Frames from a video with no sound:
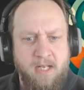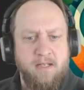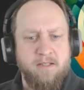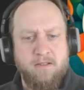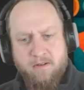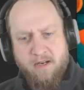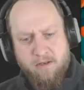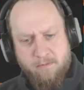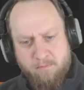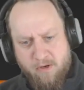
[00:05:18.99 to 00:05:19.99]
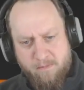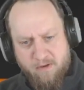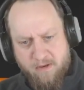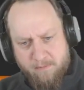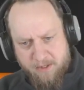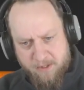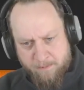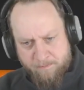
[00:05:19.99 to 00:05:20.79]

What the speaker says: Let's look at Moltbook a bit.